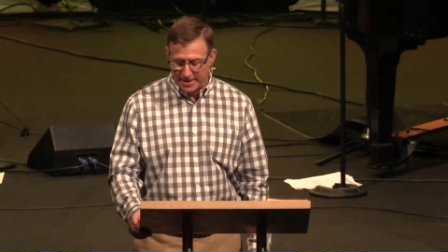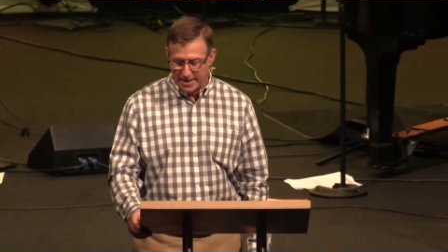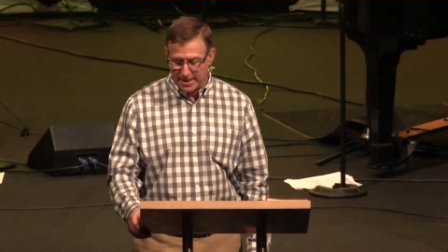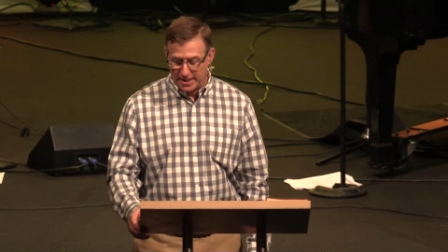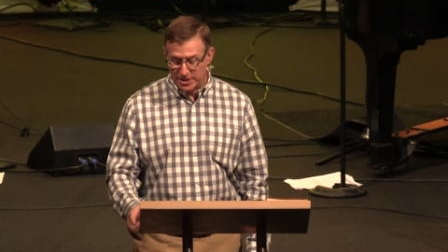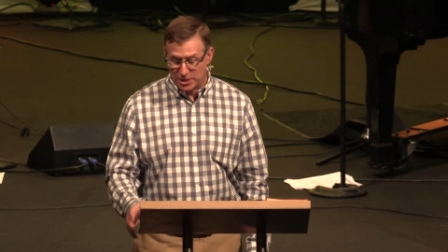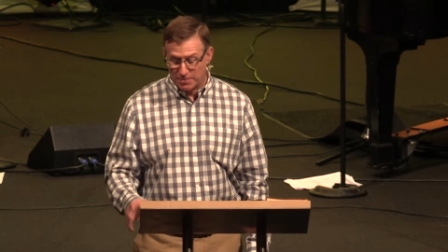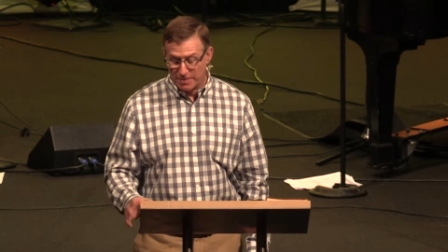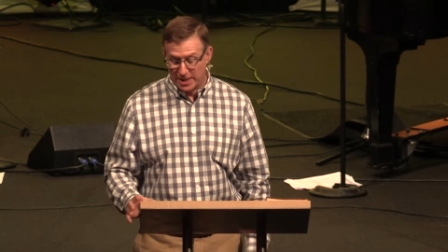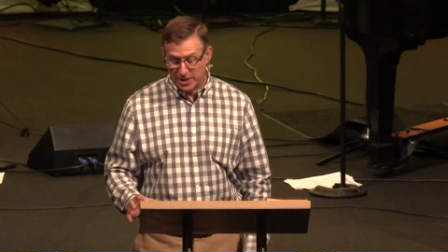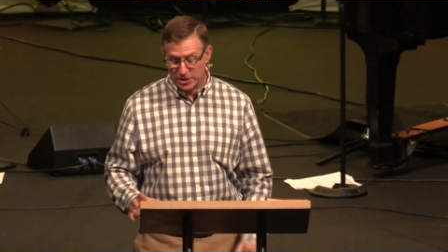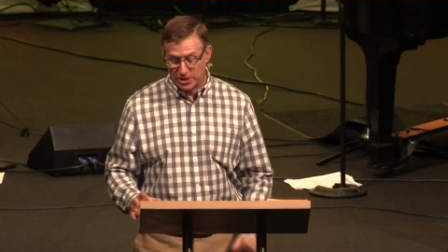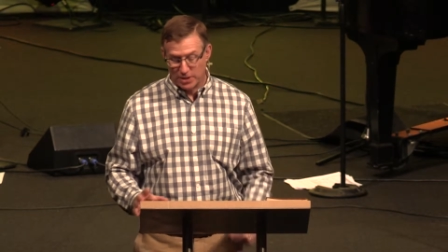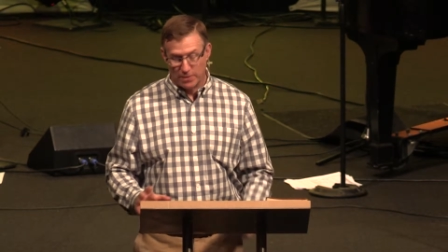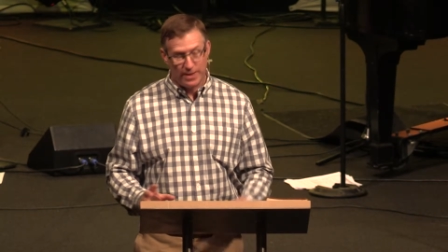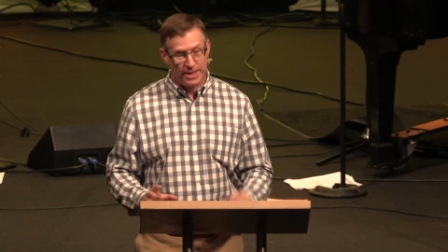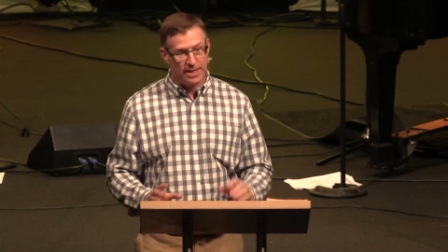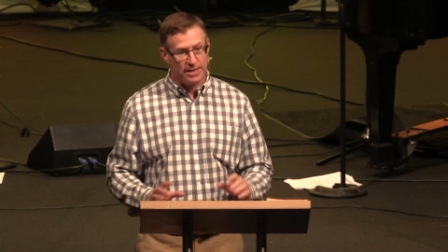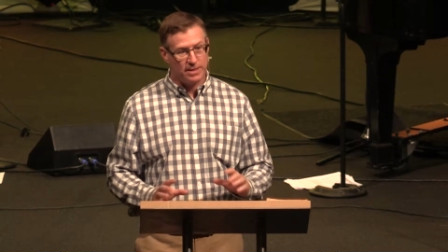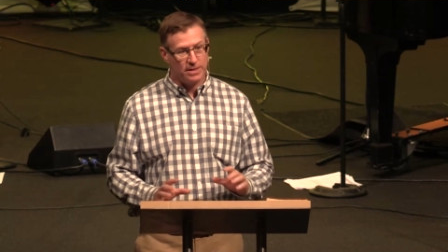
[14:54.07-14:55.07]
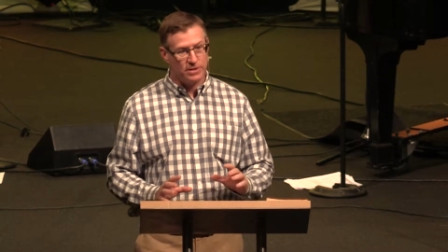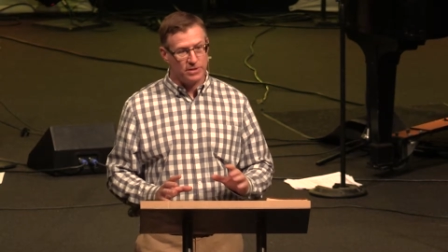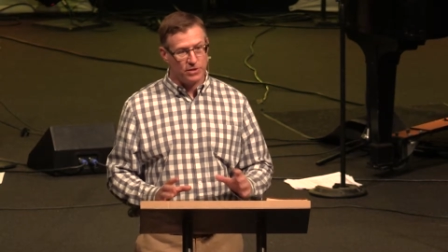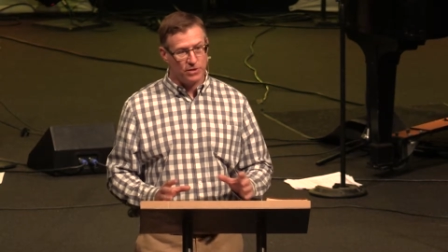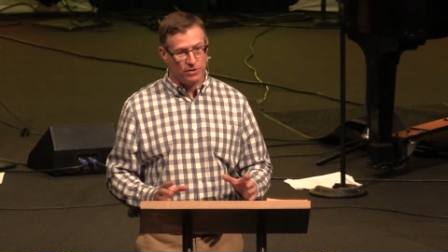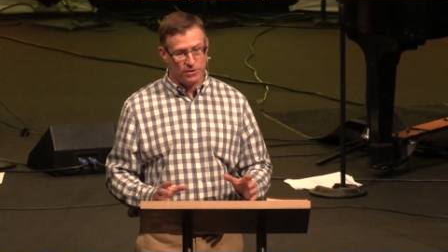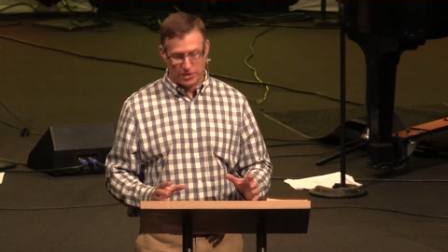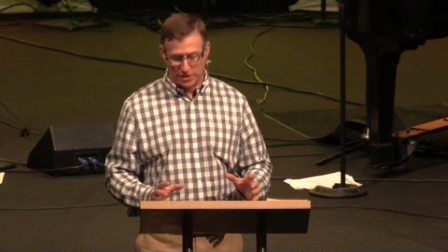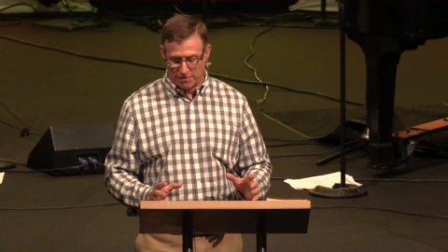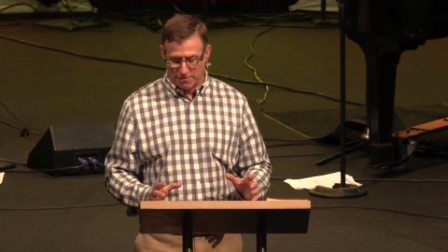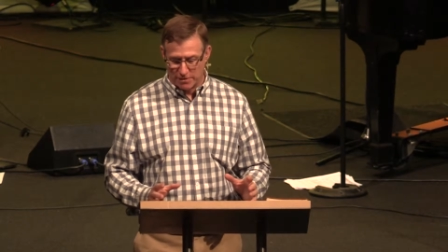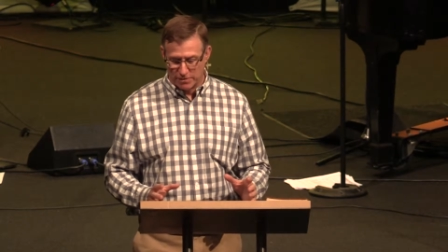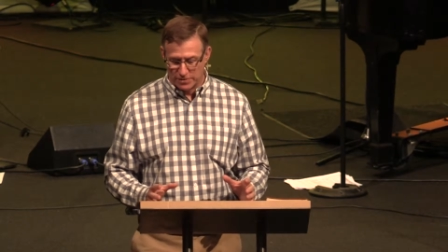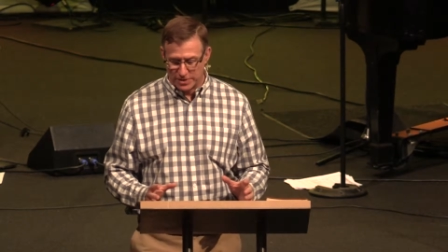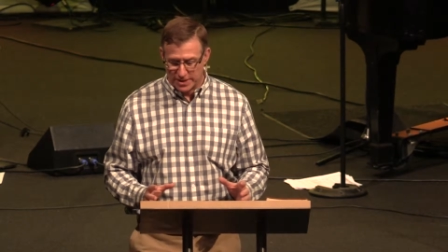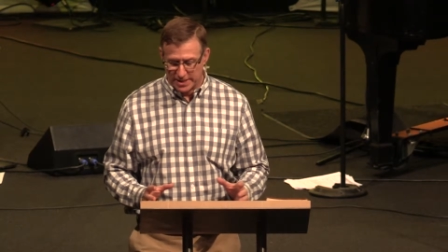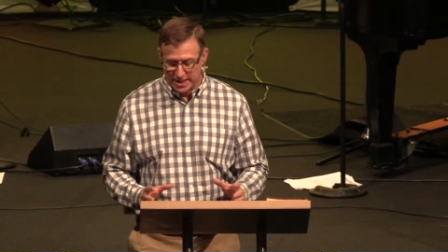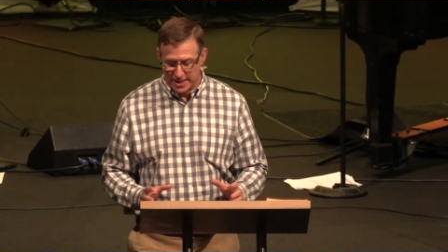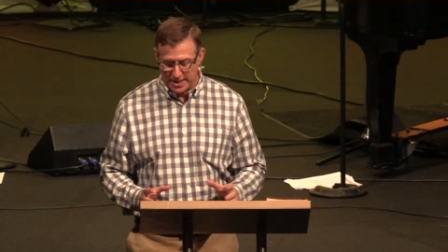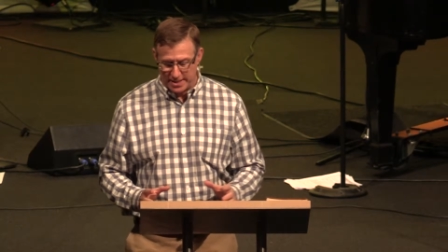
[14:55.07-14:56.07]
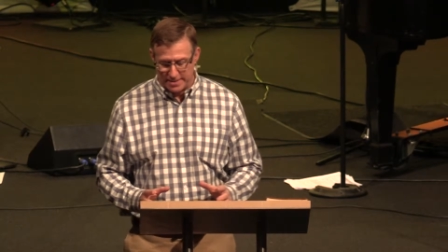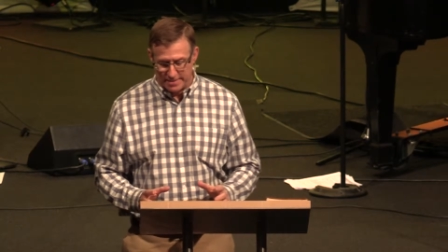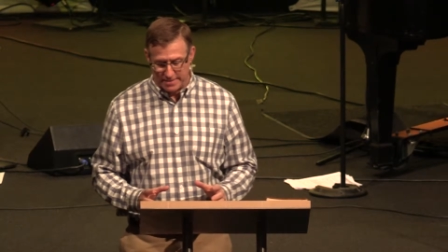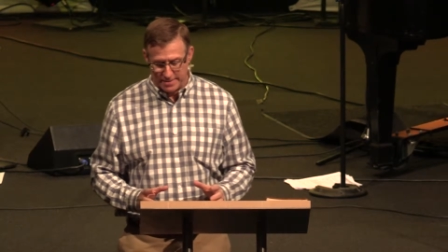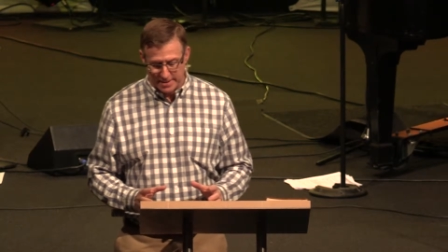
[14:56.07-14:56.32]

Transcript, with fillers: especially when it concerns our own sin